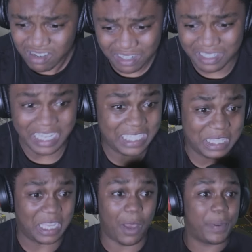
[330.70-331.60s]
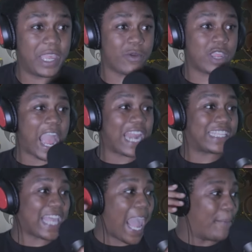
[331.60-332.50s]
This nigga up periodic
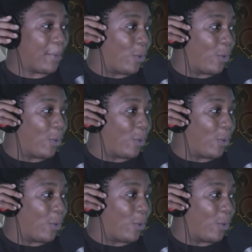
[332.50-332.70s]
table.